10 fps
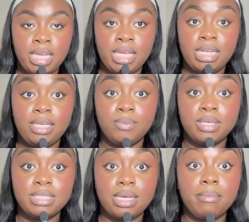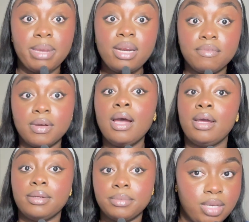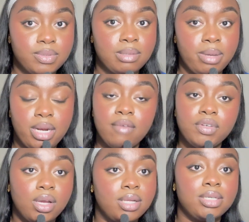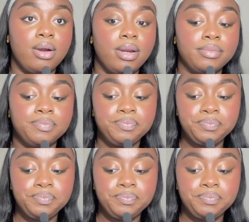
And he was a man of God, he was a man after God's heart.